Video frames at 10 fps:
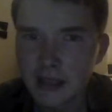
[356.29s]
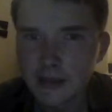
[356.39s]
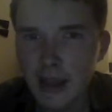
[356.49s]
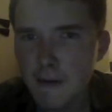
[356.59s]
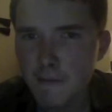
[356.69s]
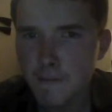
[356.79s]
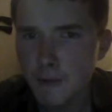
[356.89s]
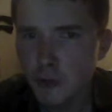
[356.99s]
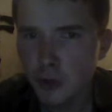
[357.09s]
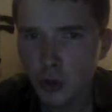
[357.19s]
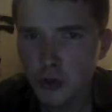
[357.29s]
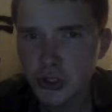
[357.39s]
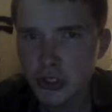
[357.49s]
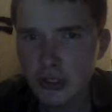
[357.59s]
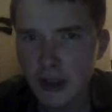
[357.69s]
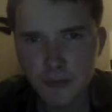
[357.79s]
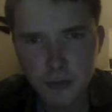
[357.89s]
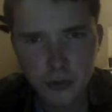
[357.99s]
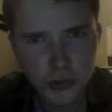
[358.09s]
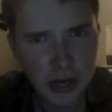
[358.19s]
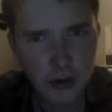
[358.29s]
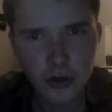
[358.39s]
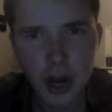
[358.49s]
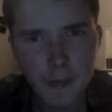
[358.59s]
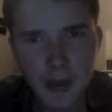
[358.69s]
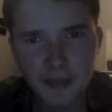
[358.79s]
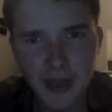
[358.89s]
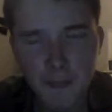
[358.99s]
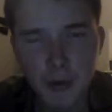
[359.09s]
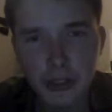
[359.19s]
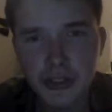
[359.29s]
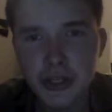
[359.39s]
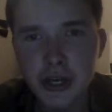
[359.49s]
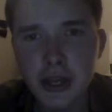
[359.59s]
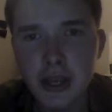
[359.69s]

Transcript: not from close counter combat that much,